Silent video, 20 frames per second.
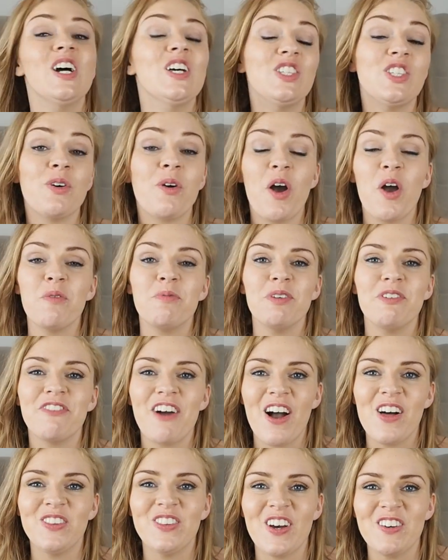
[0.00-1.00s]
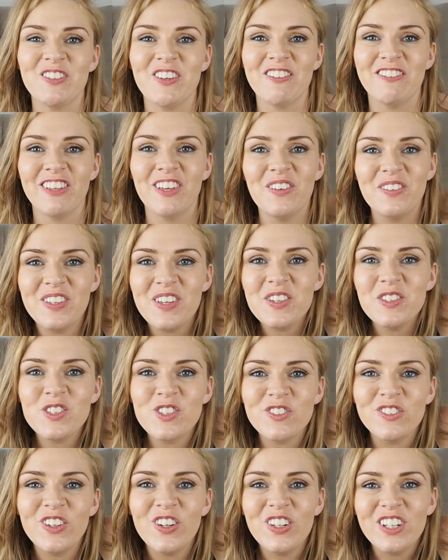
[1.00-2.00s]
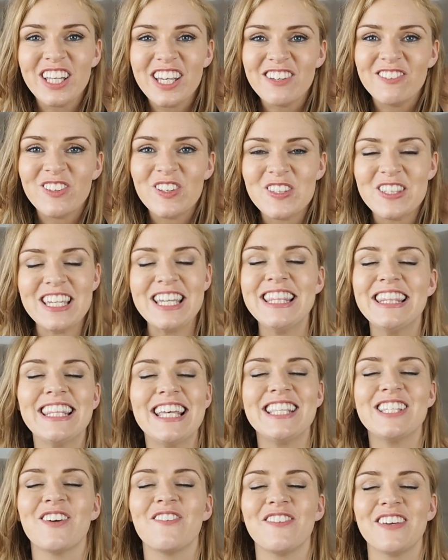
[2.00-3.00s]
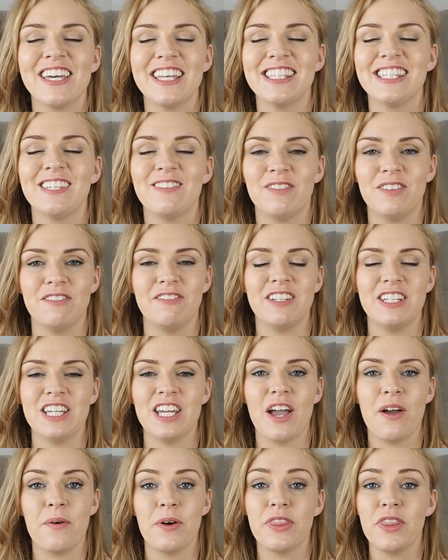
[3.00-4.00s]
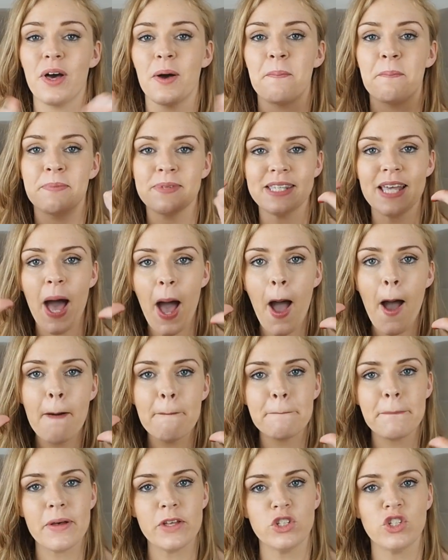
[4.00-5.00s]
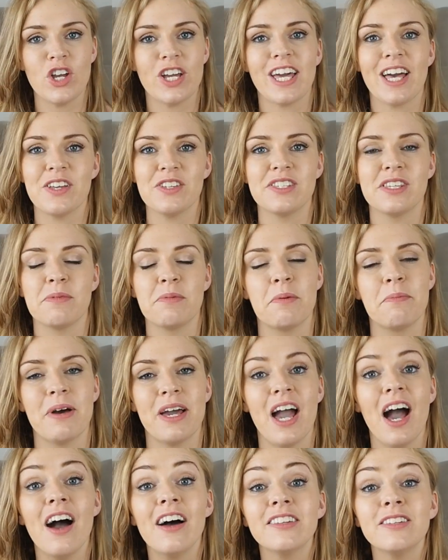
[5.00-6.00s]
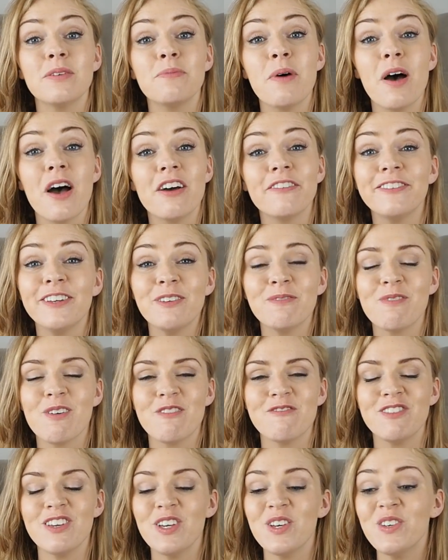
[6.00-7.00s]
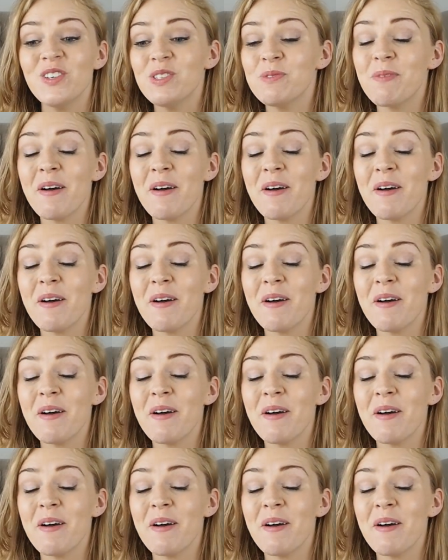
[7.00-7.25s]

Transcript: So I hope you found that review useful. If you did, then don't forget to give the video a thumbs up, check out some of my other perfume reviews.